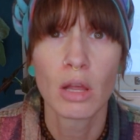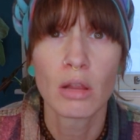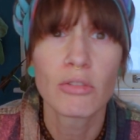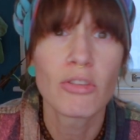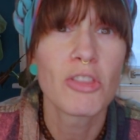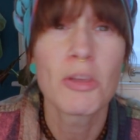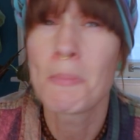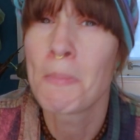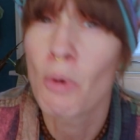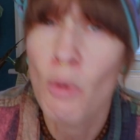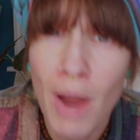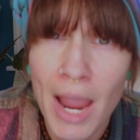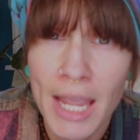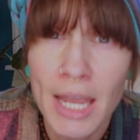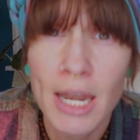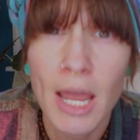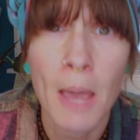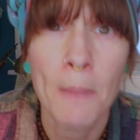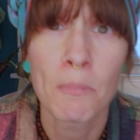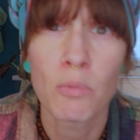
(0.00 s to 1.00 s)
To the
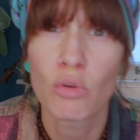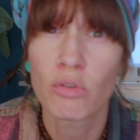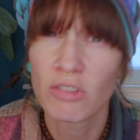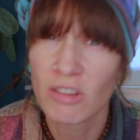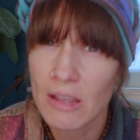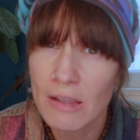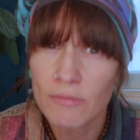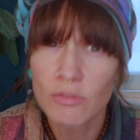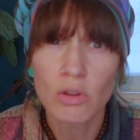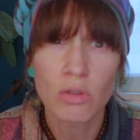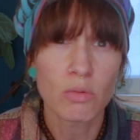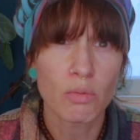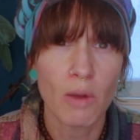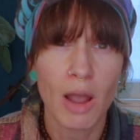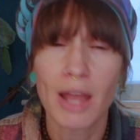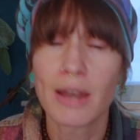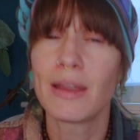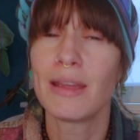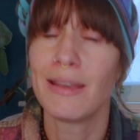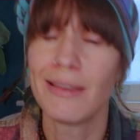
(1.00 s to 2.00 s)
brain, a perceived
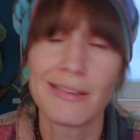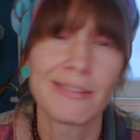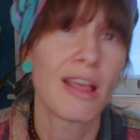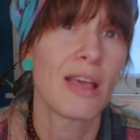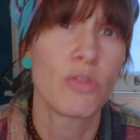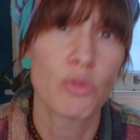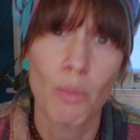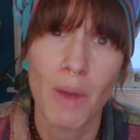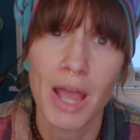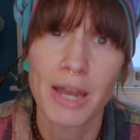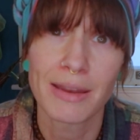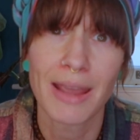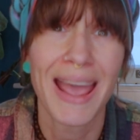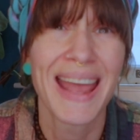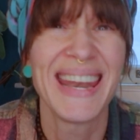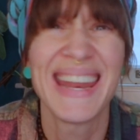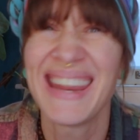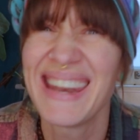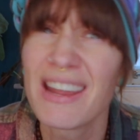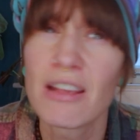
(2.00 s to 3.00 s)
threat is a threat,
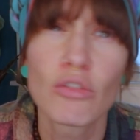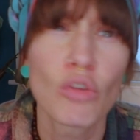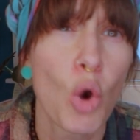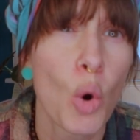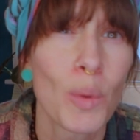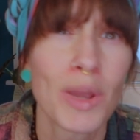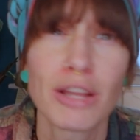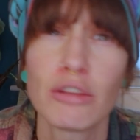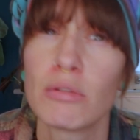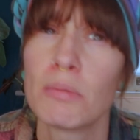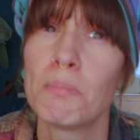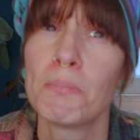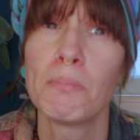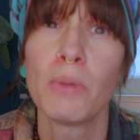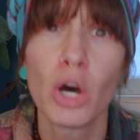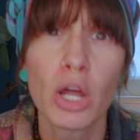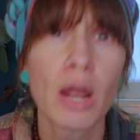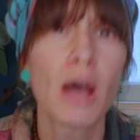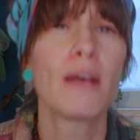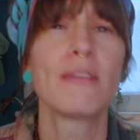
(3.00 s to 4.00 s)
and it is going to
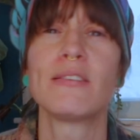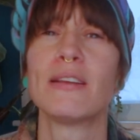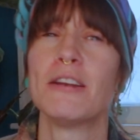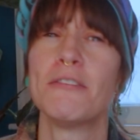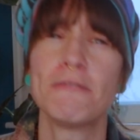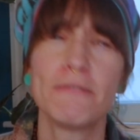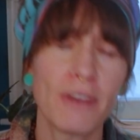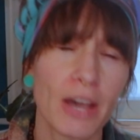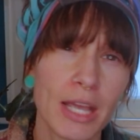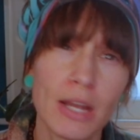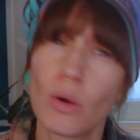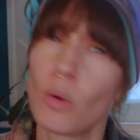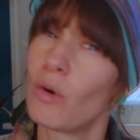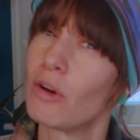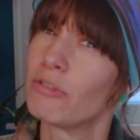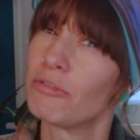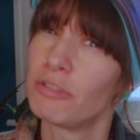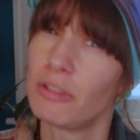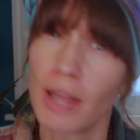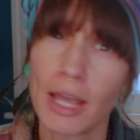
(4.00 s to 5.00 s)
put us in fight
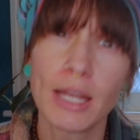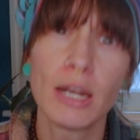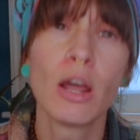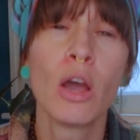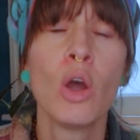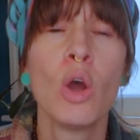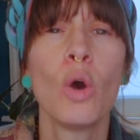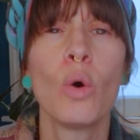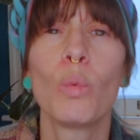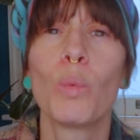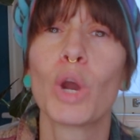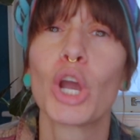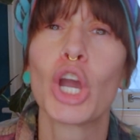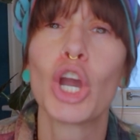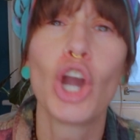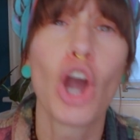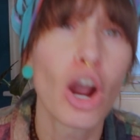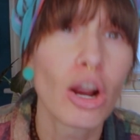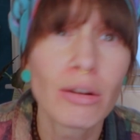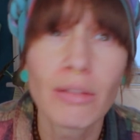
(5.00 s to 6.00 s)
or flight
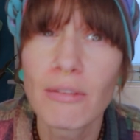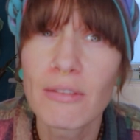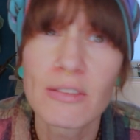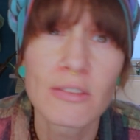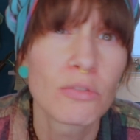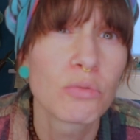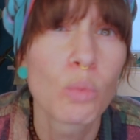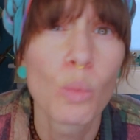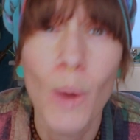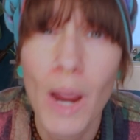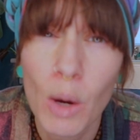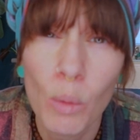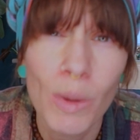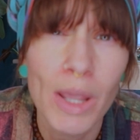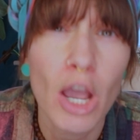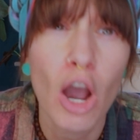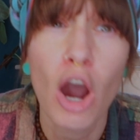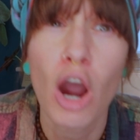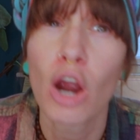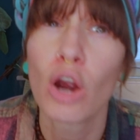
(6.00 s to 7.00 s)
regardless of where
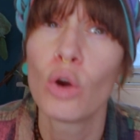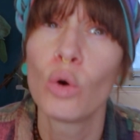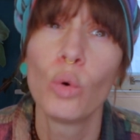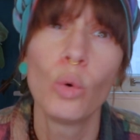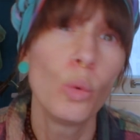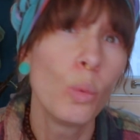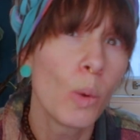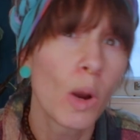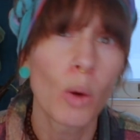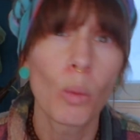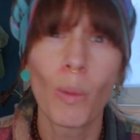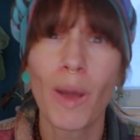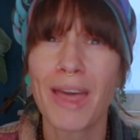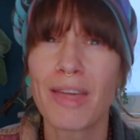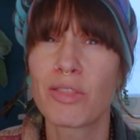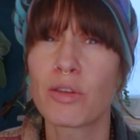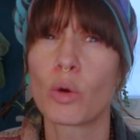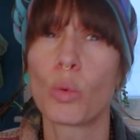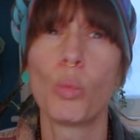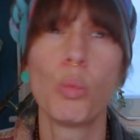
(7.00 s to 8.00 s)
we are, who we're
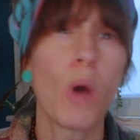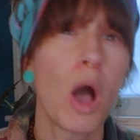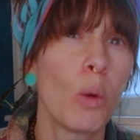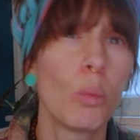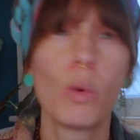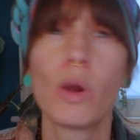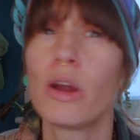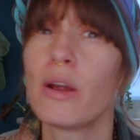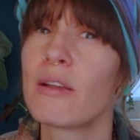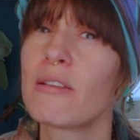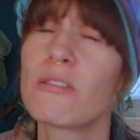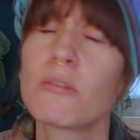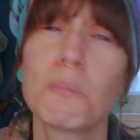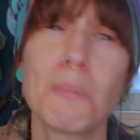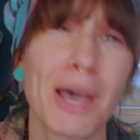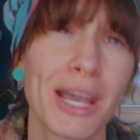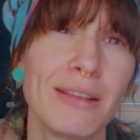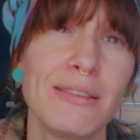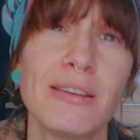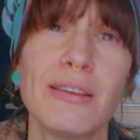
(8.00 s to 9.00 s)
with, or what we're
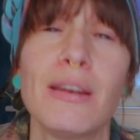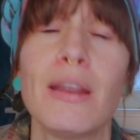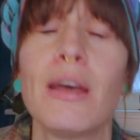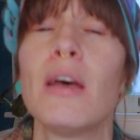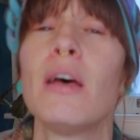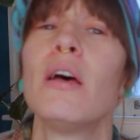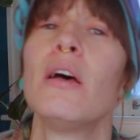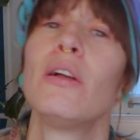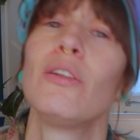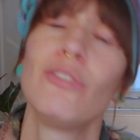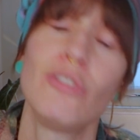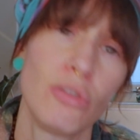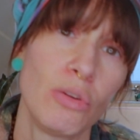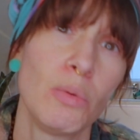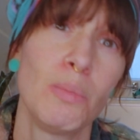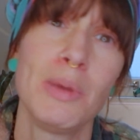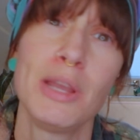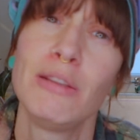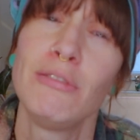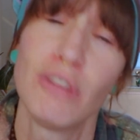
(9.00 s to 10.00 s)
expected
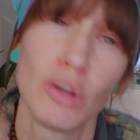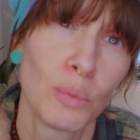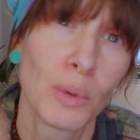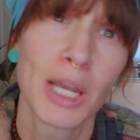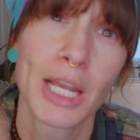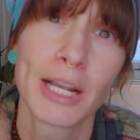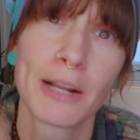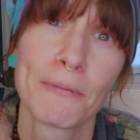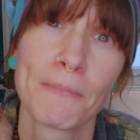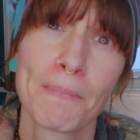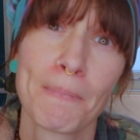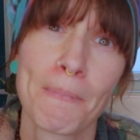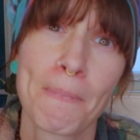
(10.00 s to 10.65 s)
to be doing.